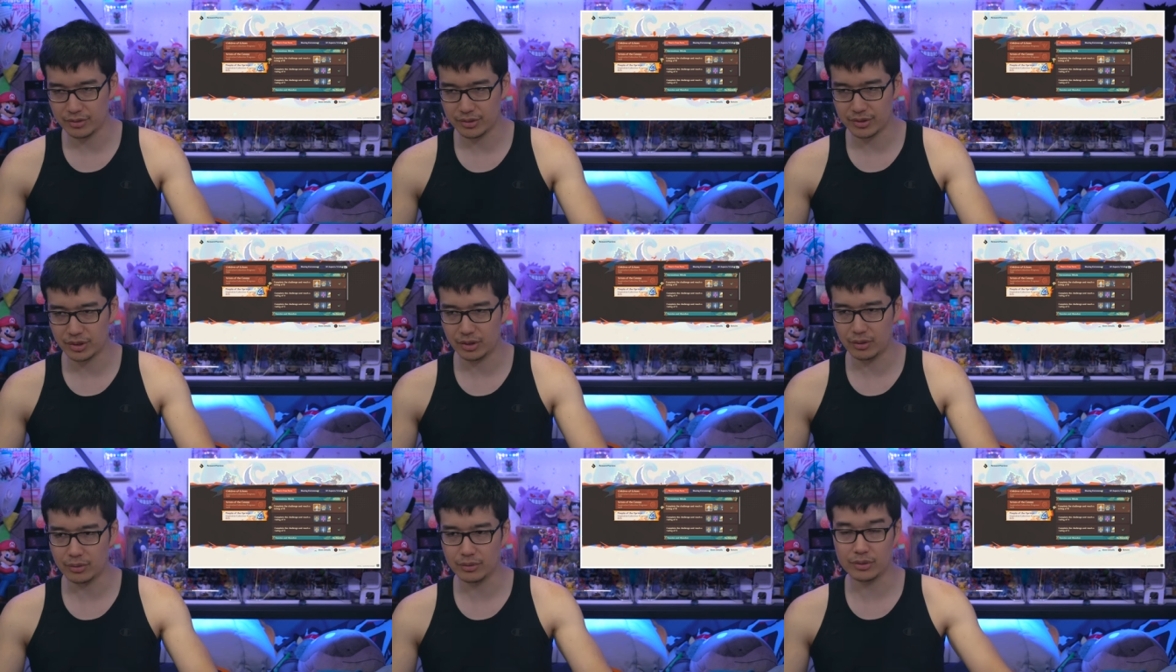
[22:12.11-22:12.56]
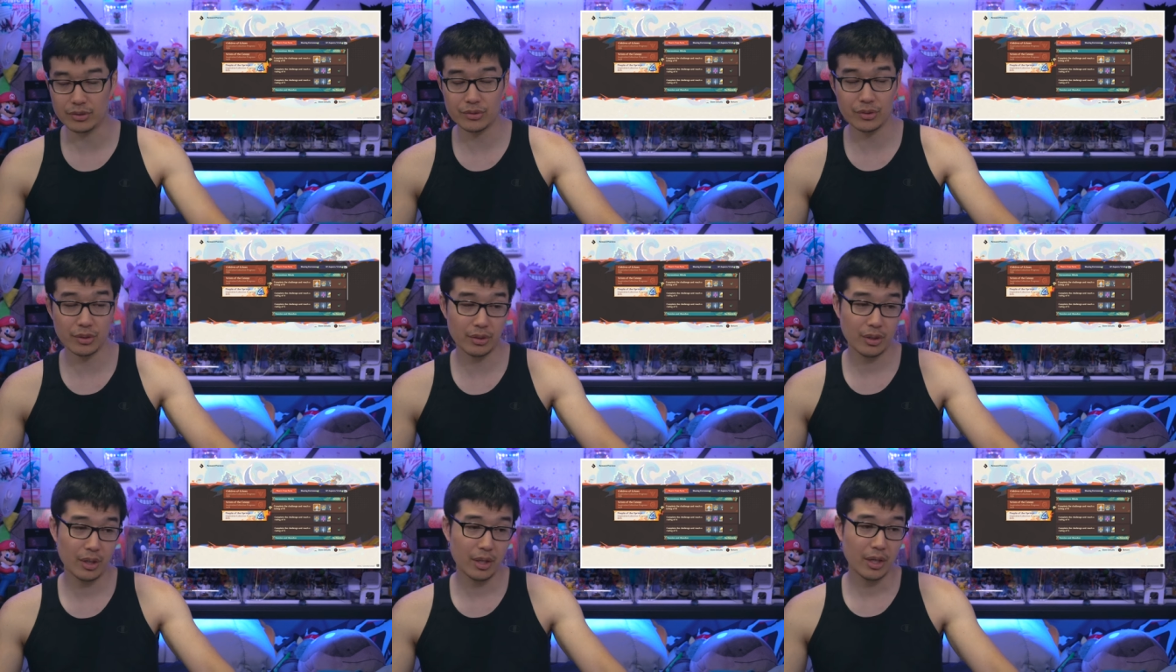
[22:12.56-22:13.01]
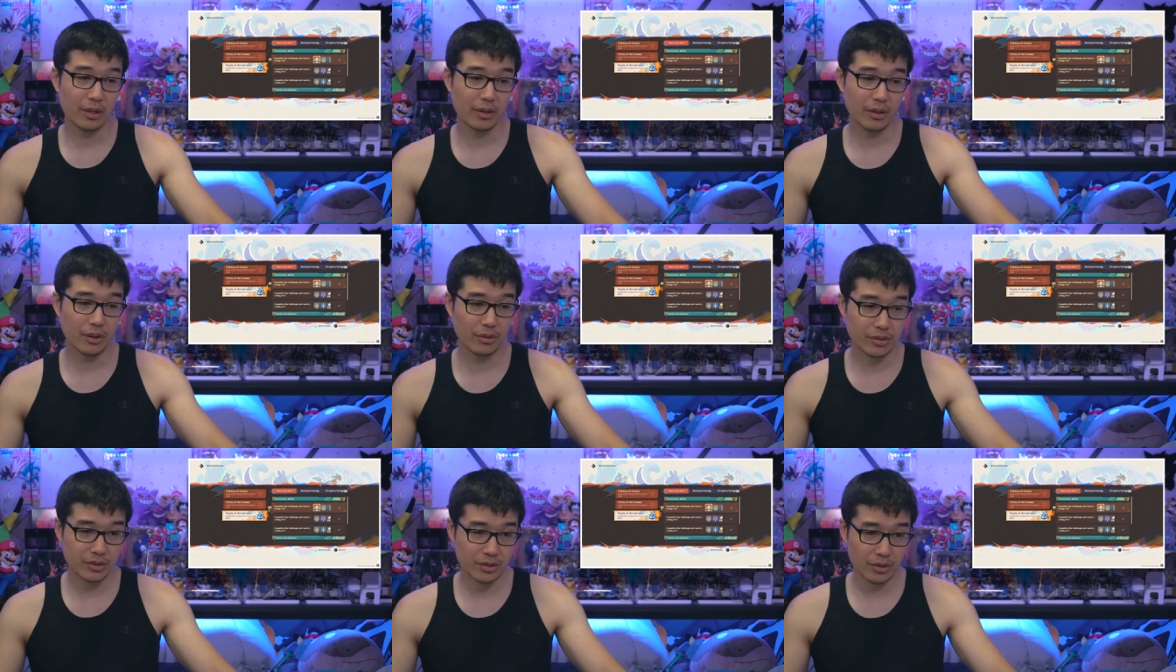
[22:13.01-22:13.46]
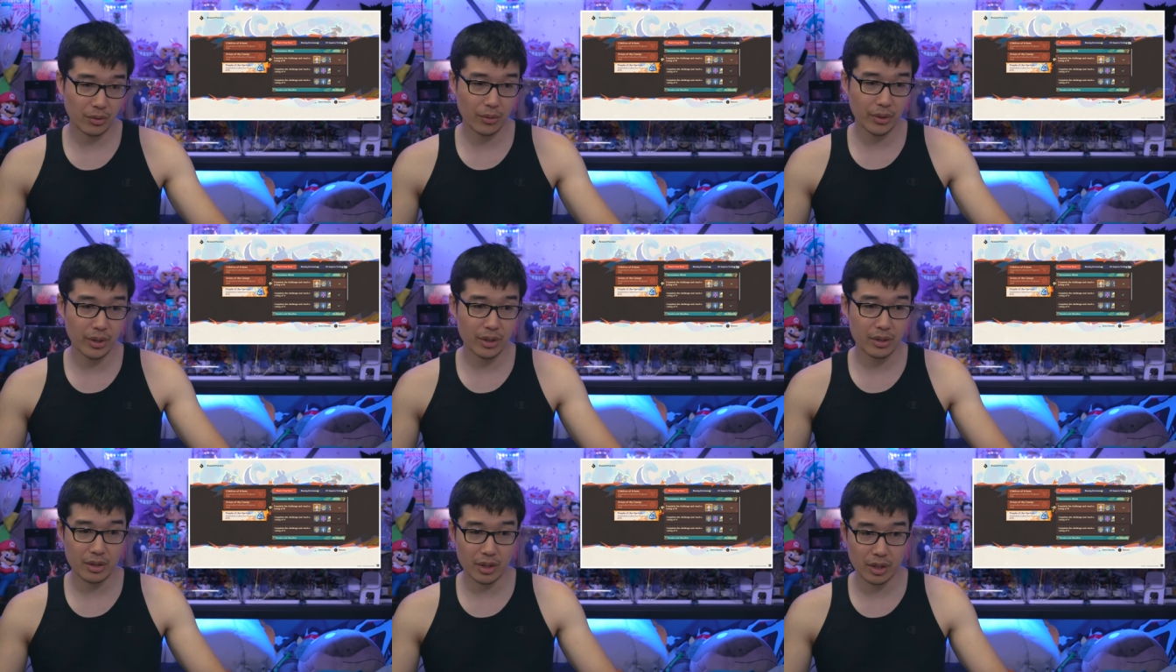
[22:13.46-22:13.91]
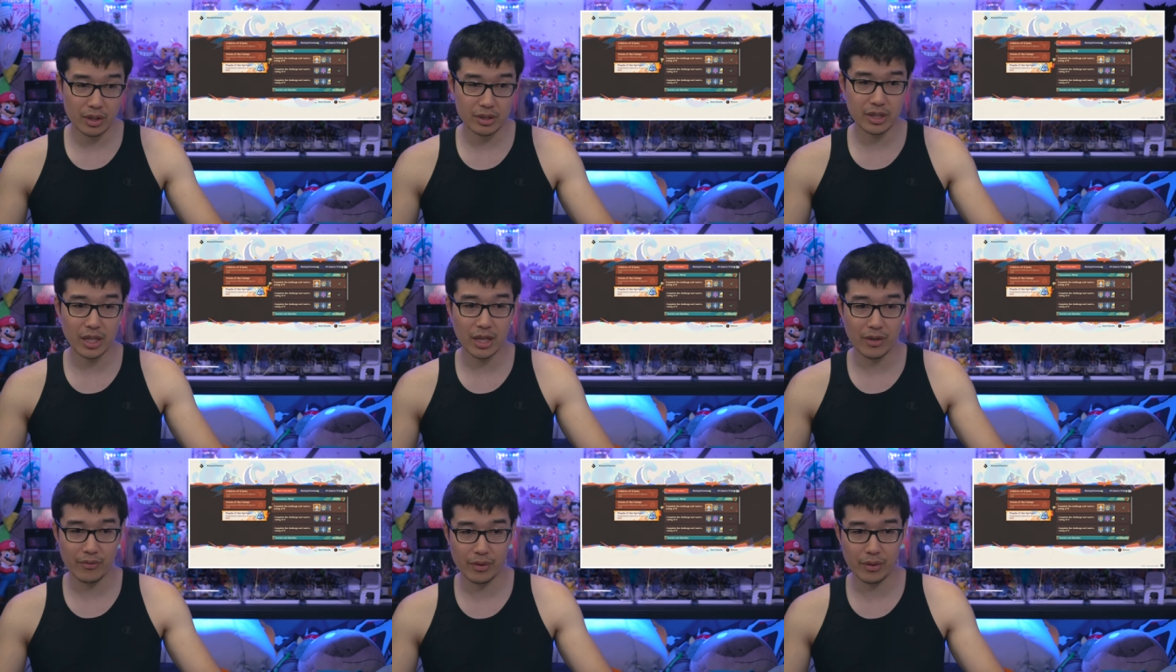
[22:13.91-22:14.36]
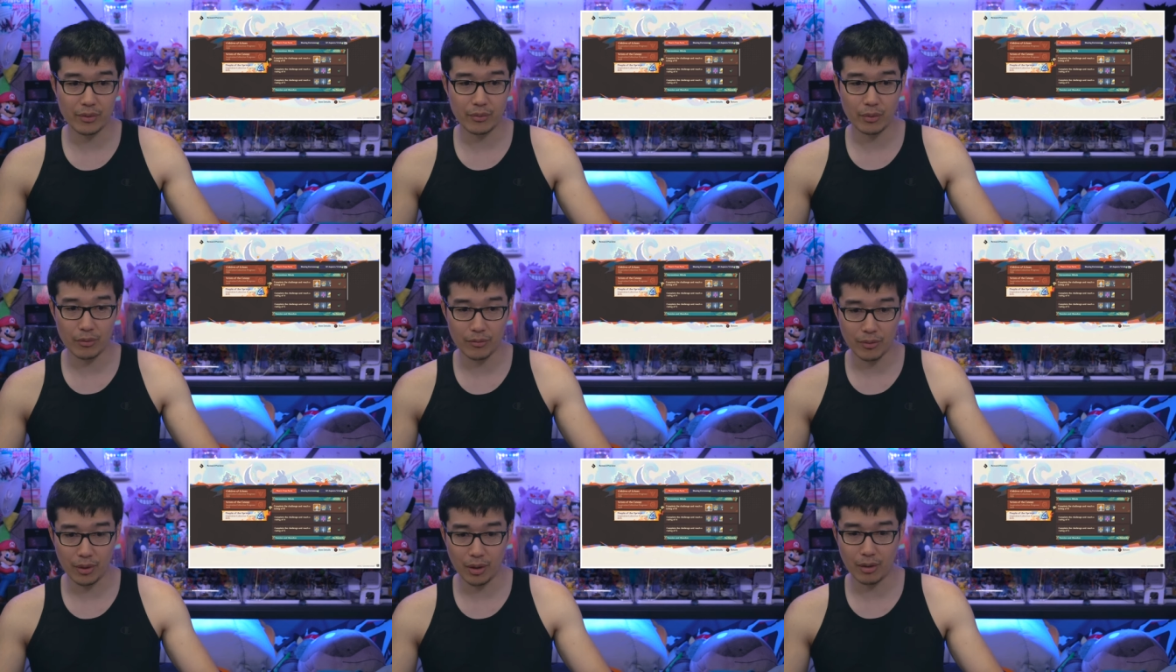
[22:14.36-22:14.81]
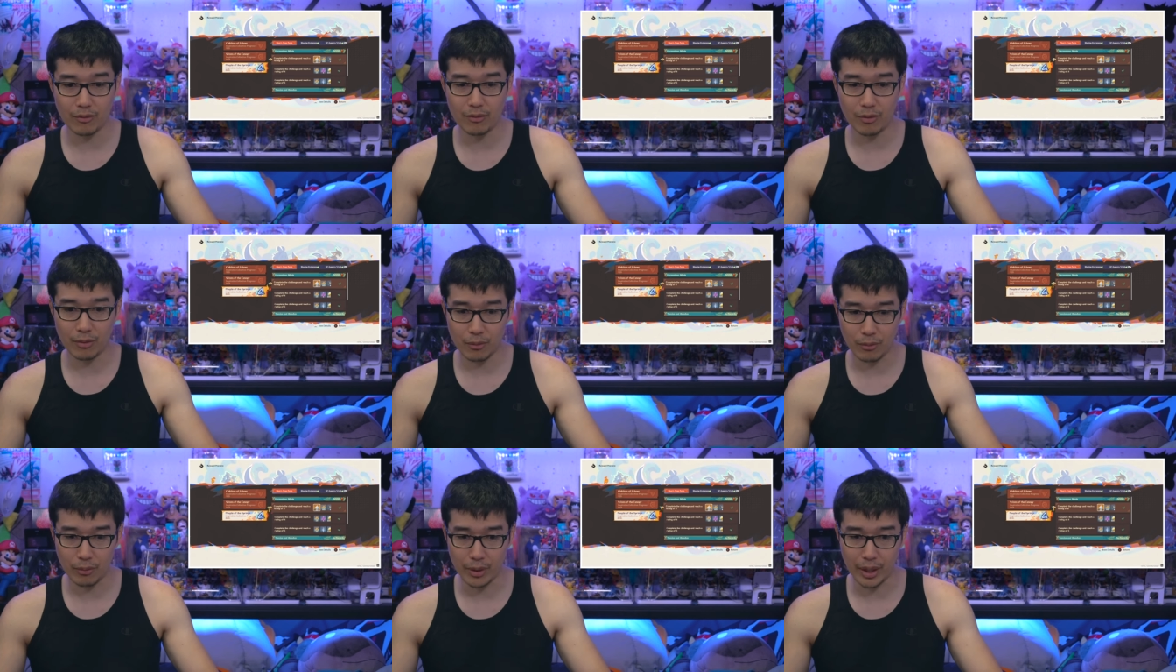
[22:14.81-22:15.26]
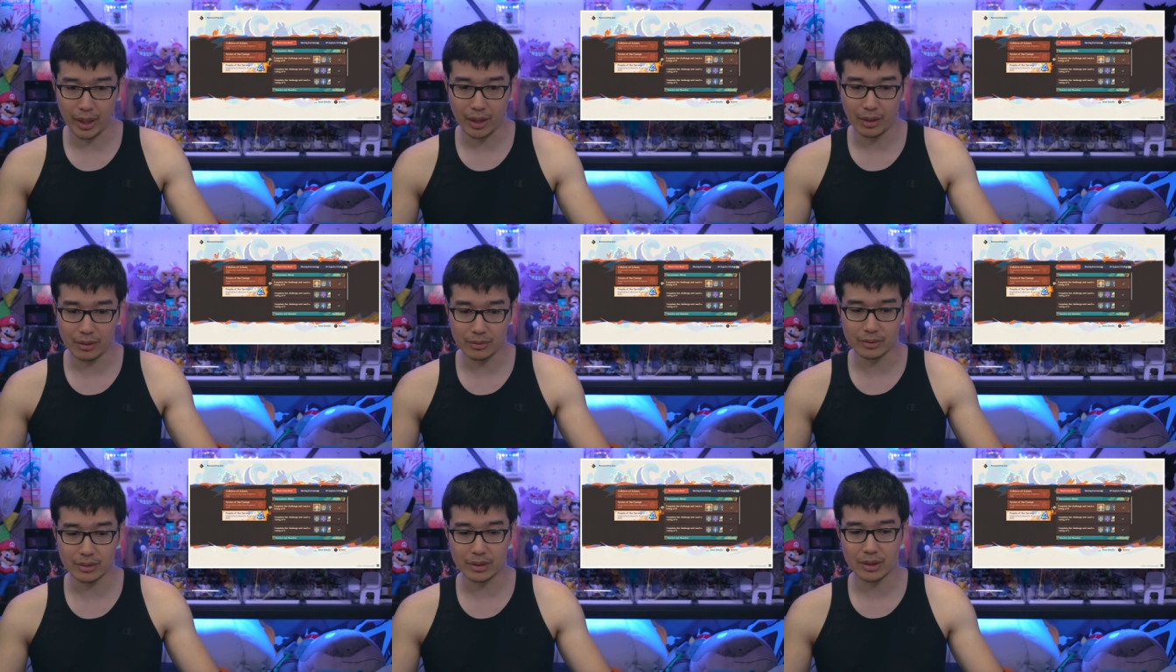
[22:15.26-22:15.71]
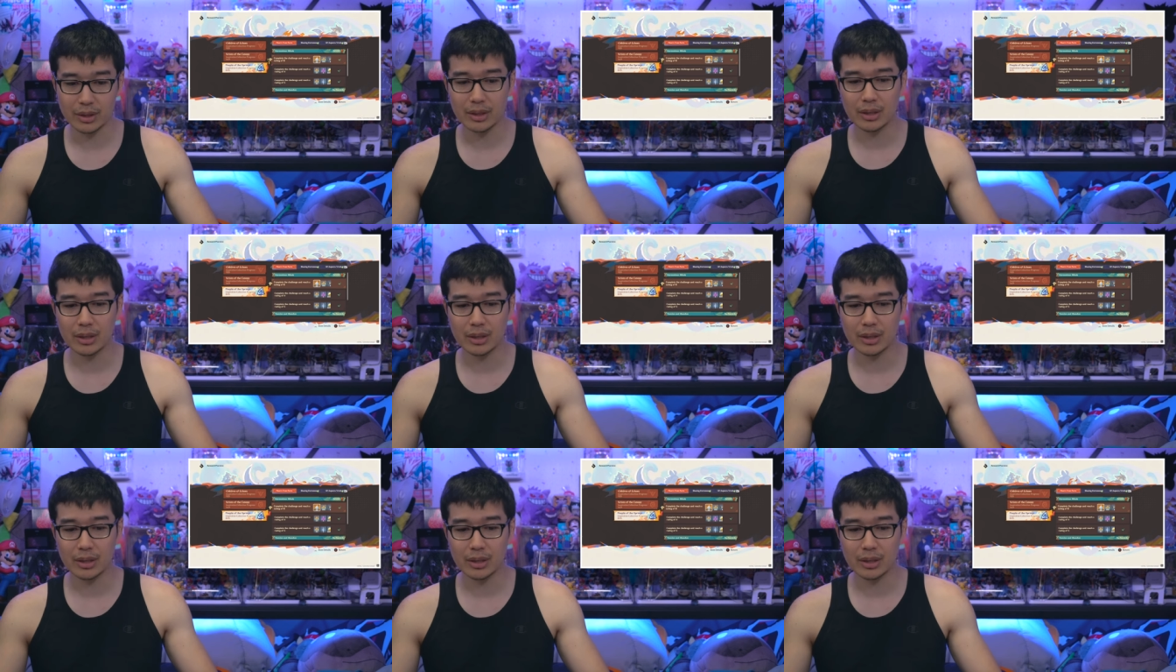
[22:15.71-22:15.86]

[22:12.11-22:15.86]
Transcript: So a, the story does heavily revolve around